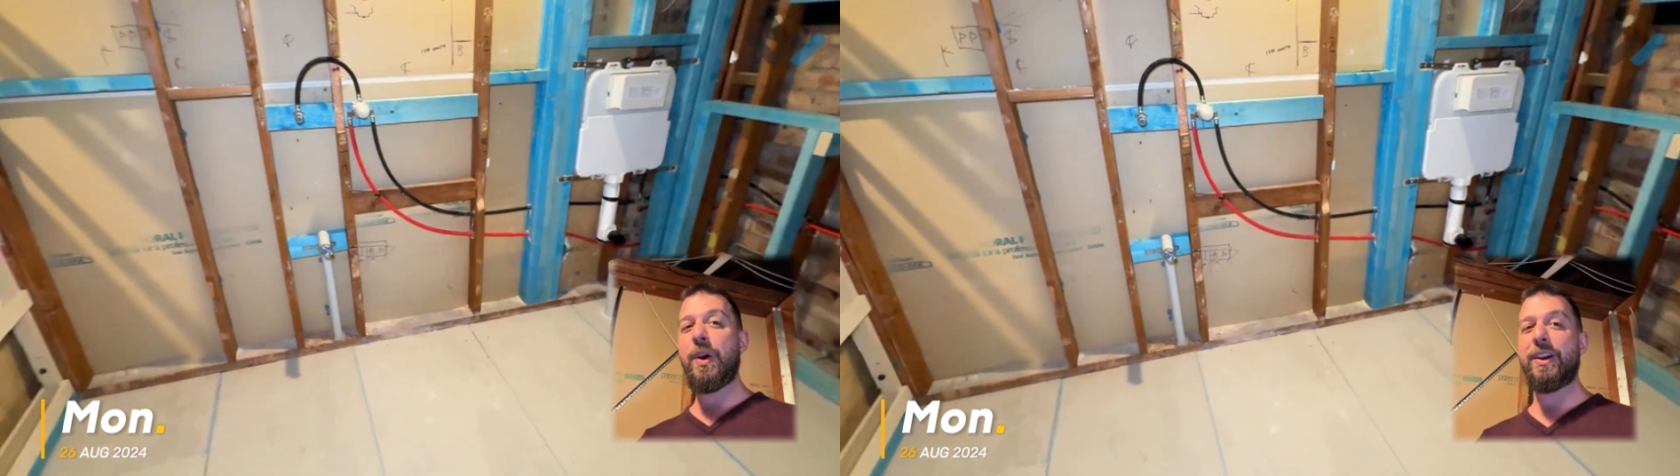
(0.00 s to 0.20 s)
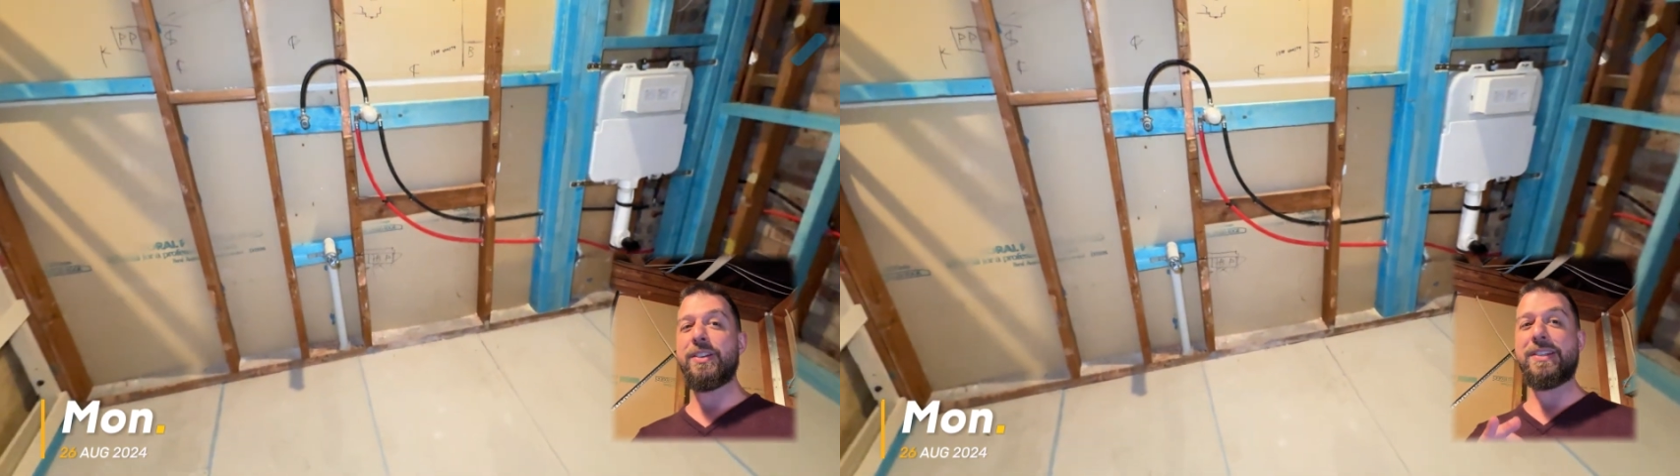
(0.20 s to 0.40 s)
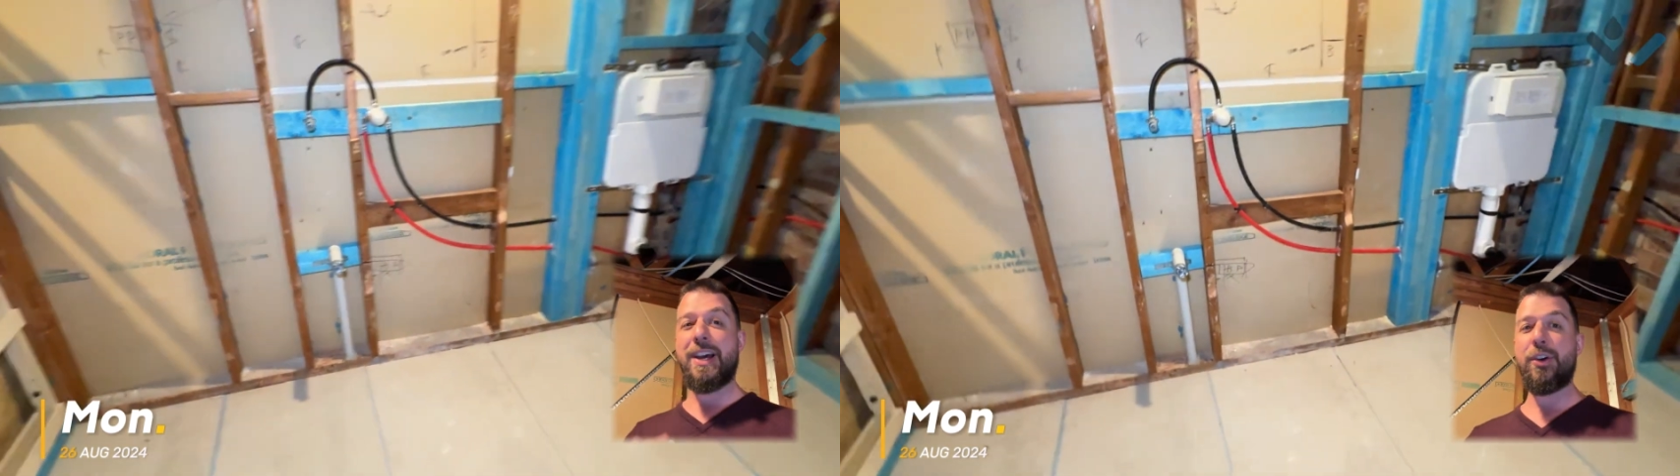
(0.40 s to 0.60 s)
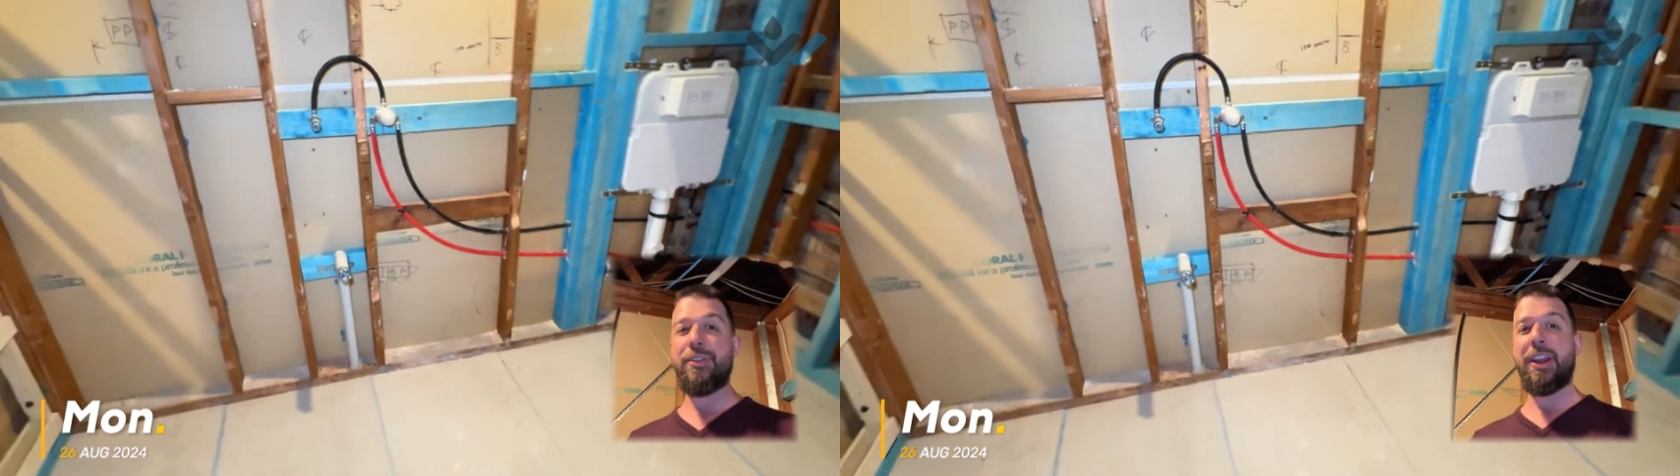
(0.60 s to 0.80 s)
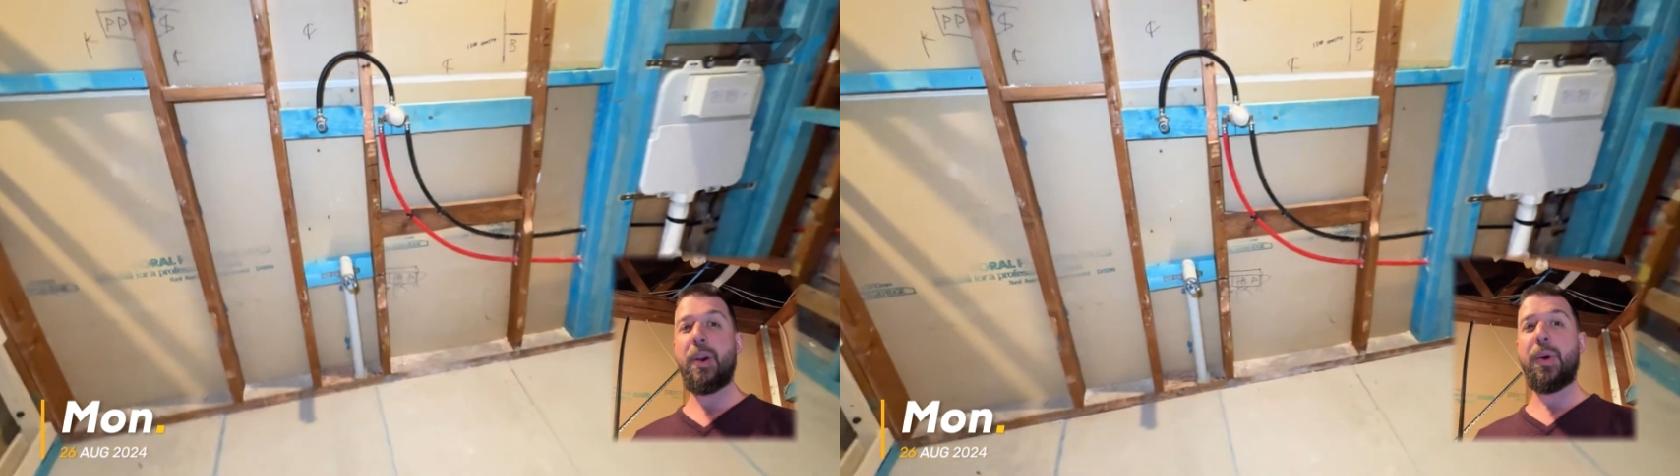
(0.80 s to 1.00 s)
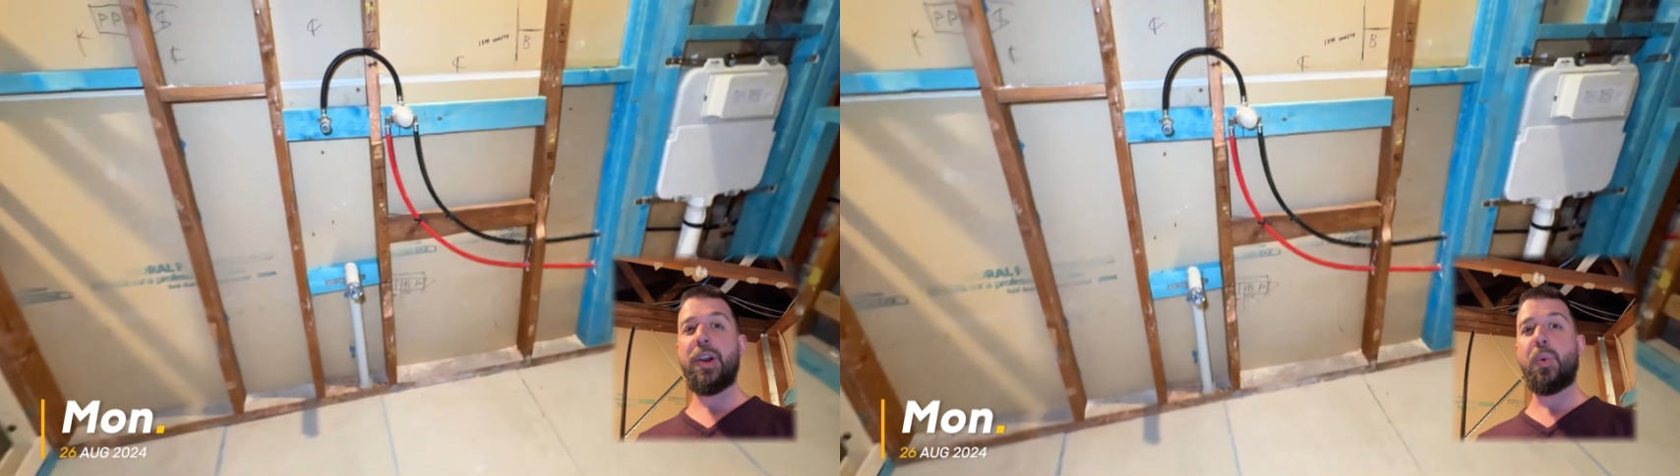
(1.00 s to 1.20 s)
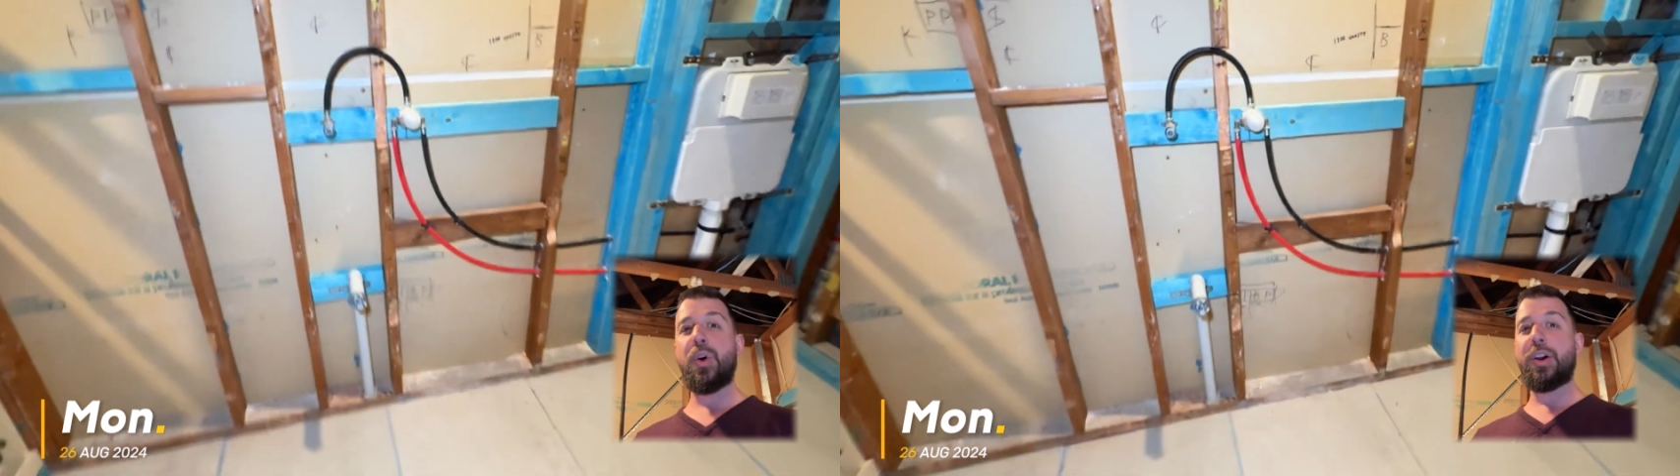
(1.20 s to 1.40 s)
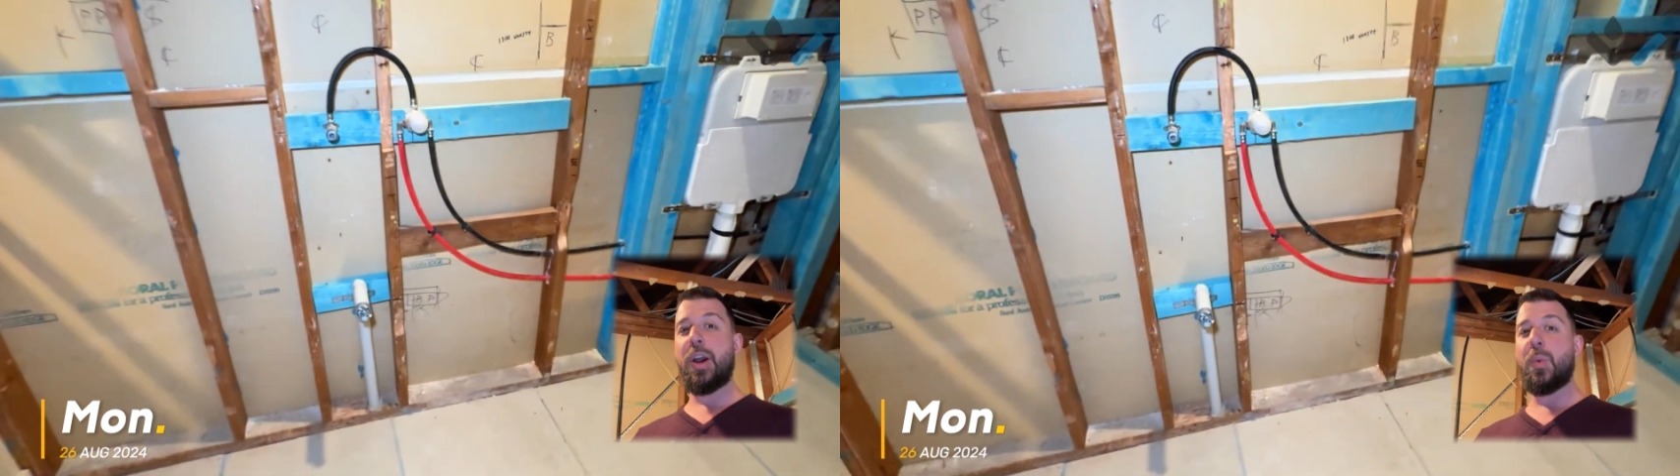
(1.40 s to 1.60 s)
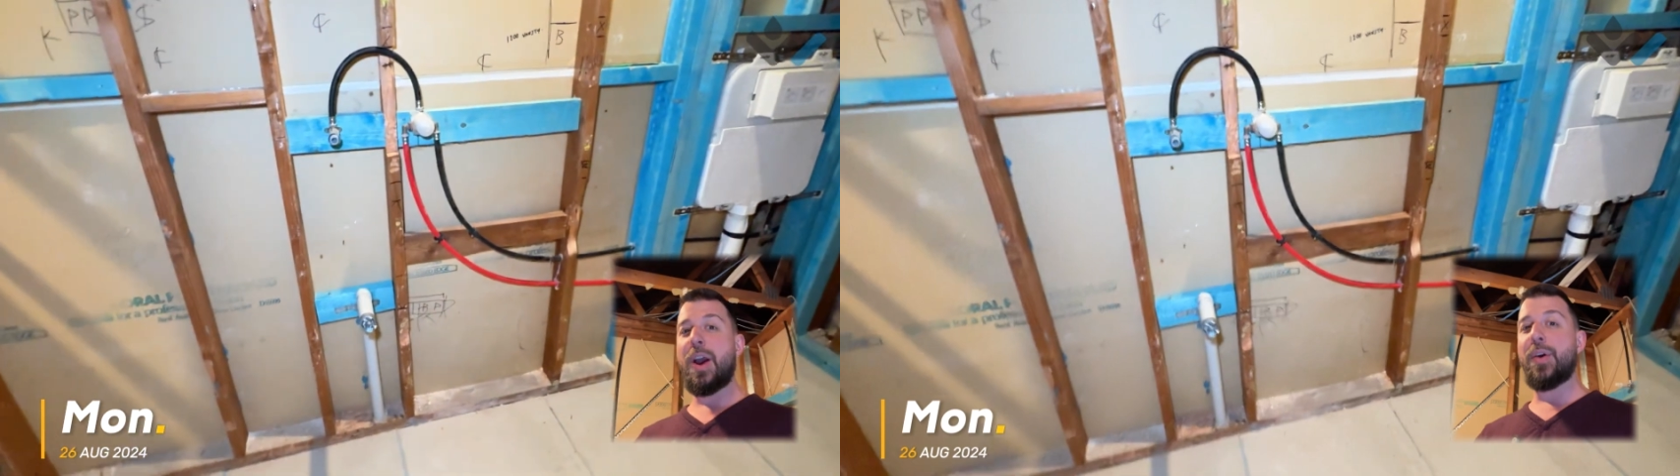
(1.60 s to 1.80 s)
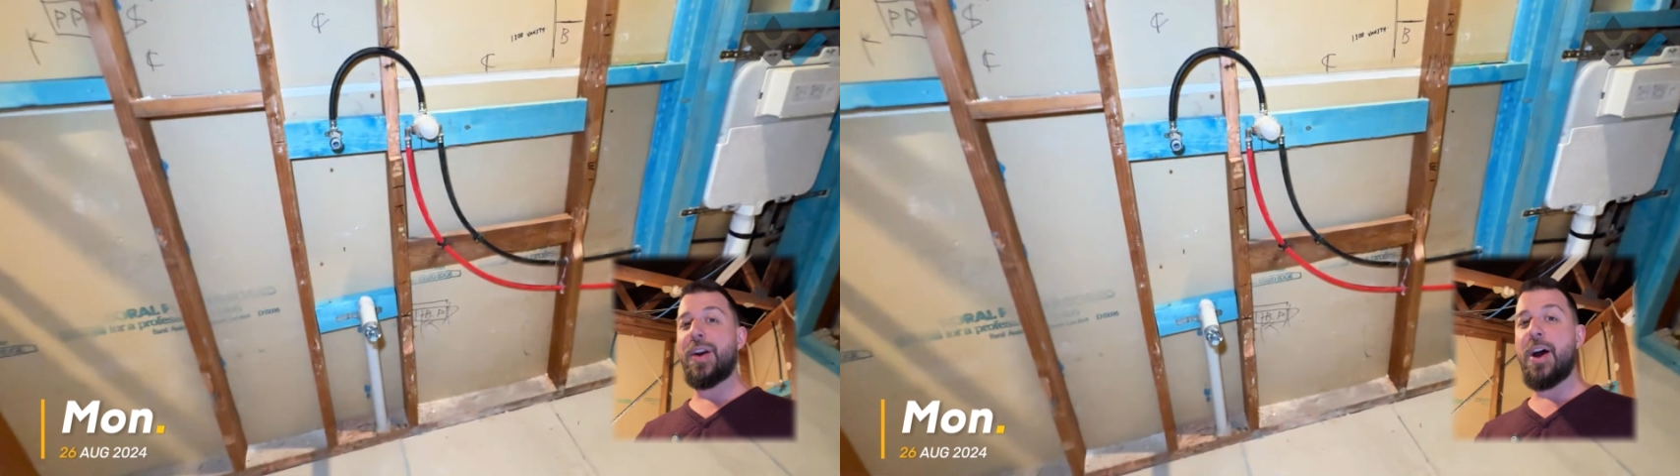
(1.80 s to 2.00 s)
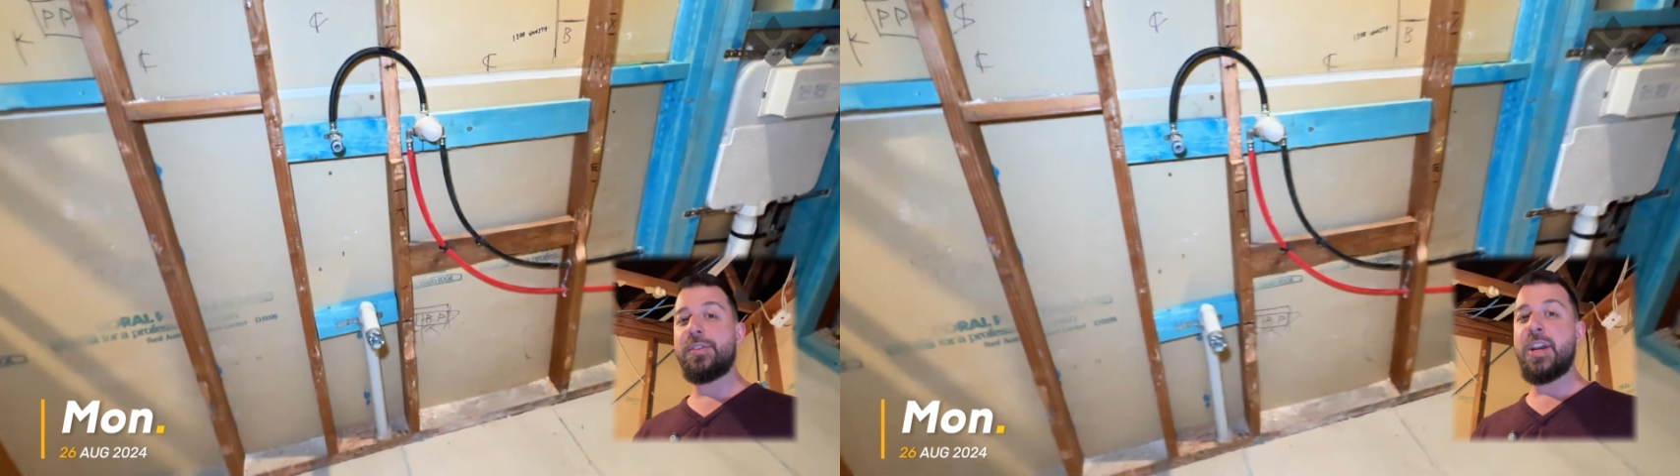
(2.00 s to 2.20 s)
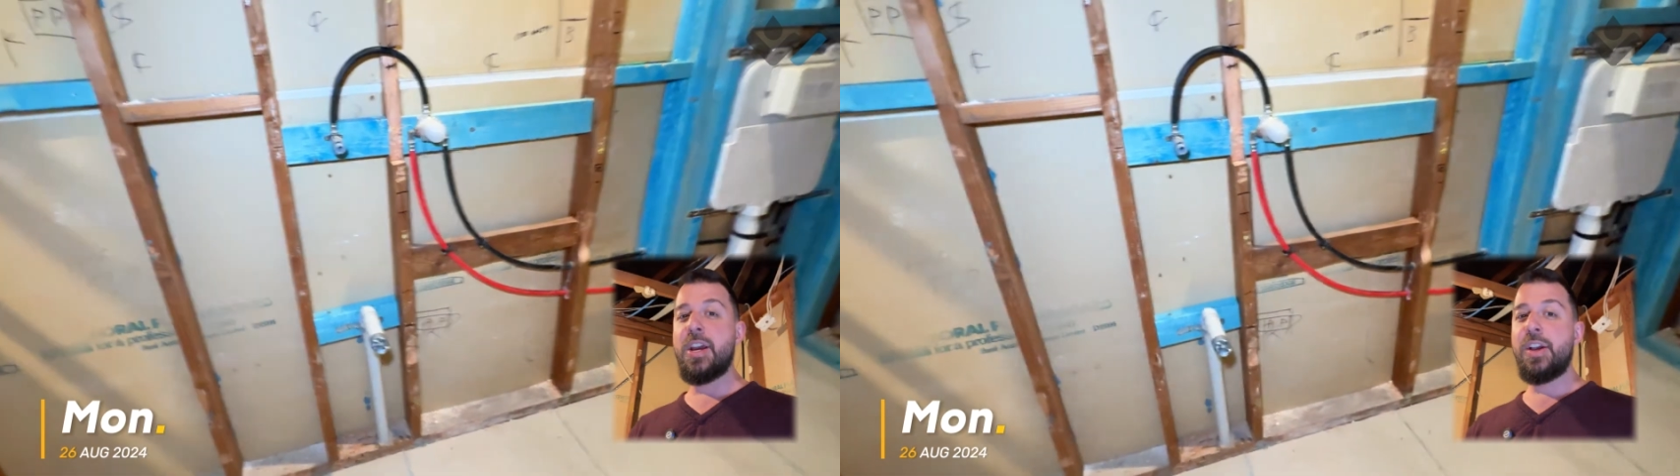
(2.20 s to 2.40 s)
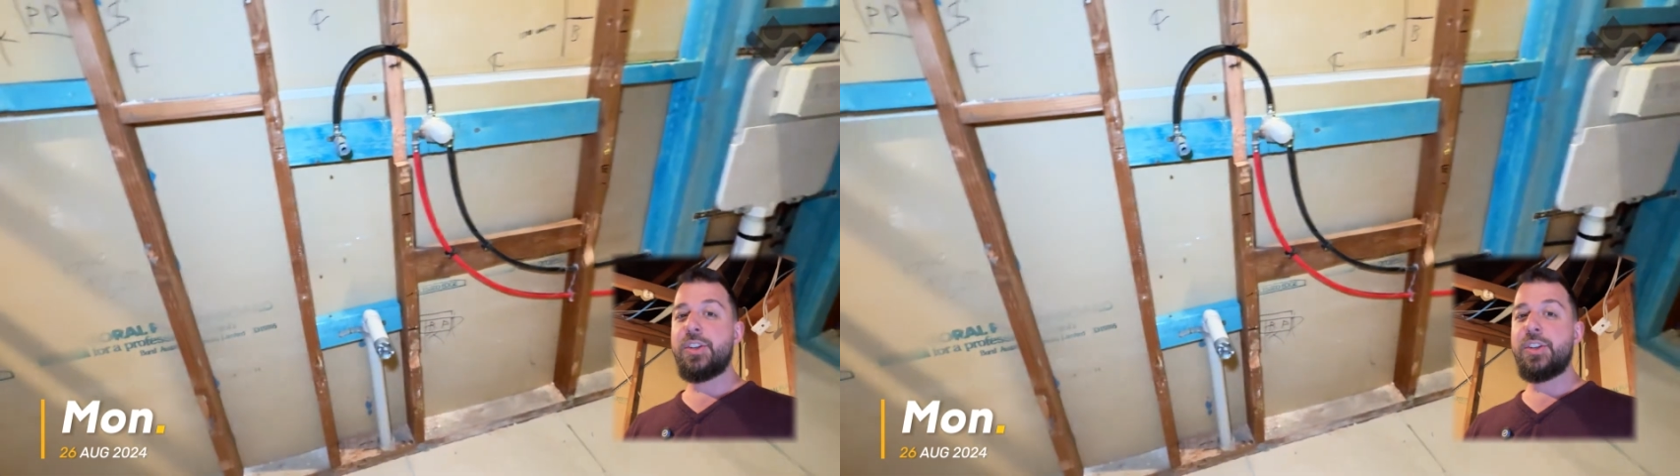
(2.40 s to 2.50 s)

We're going to start over here, we're going to work our way around.